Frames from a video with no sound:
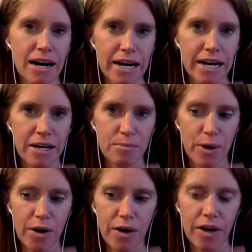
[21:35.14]
is a high
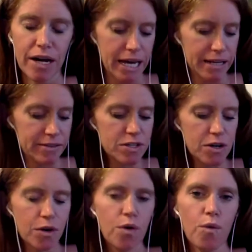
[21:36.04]
number. And
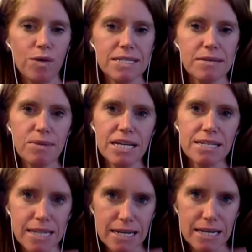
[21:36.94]
so when
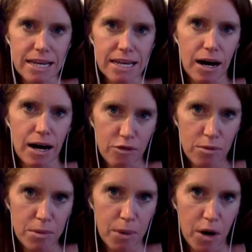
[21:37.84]
somebody says they come
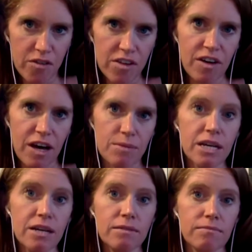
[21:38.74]
from a perfect
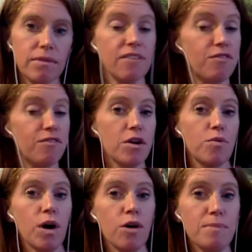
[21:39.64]
family, it
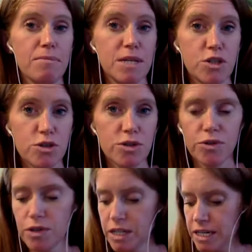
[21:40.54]
very well may be
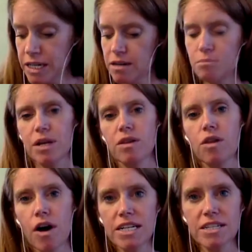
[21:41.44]
true. But a
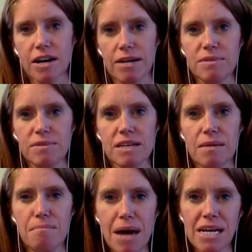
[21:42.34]
lot of times,
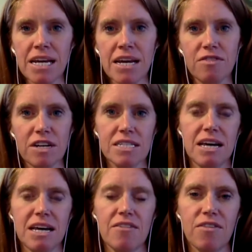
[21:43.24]
many of
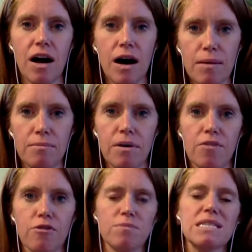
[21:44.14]
us have
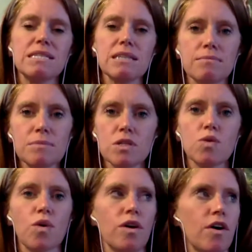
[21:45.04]
come from some
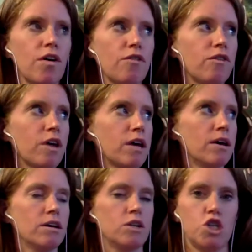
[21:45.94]
sort of
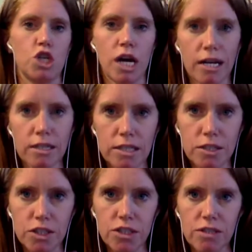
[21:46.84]

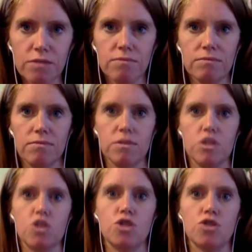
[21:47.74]
challenge,
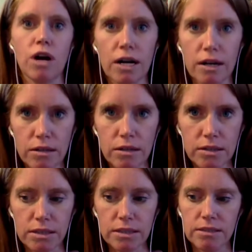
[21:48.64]
struggle,